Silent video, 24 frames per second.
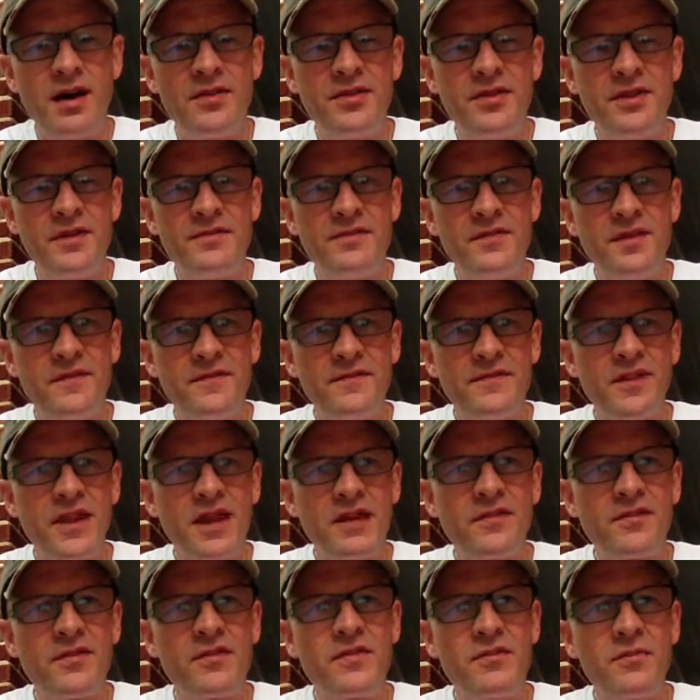The
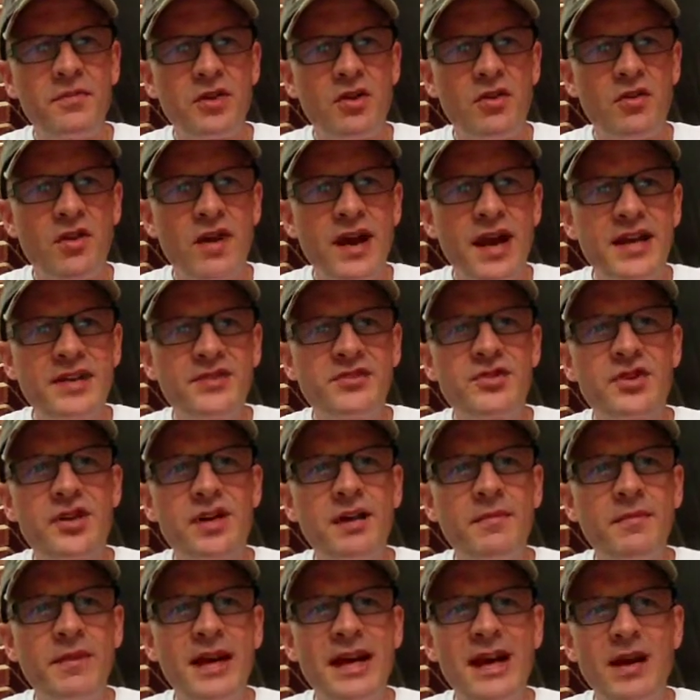flavor from the grains are
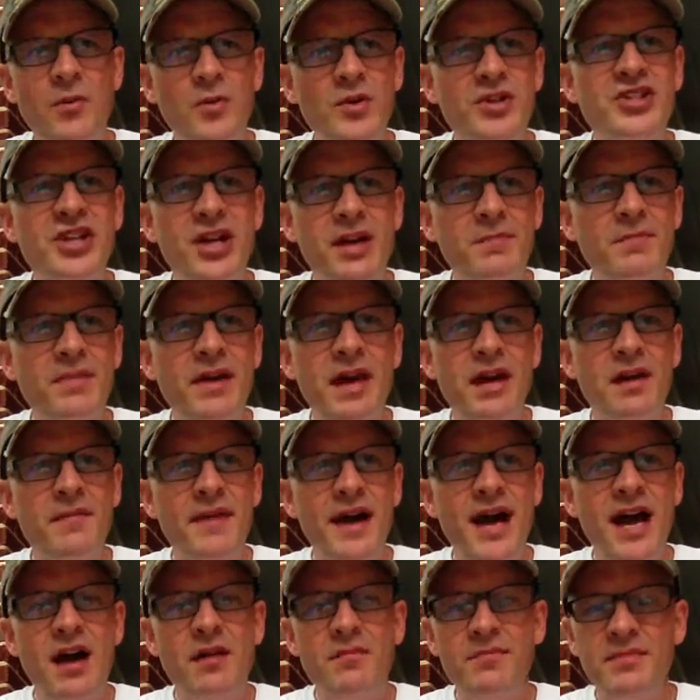coming out. I wish I could pick them
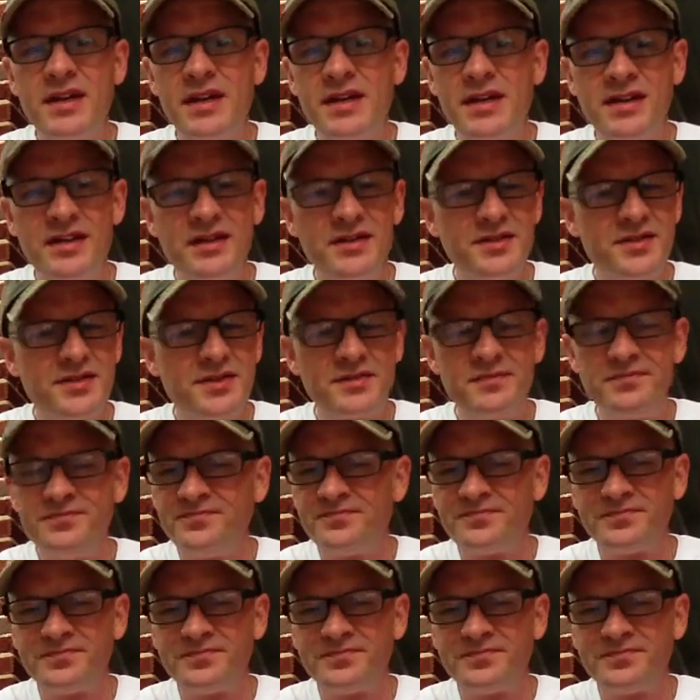out because,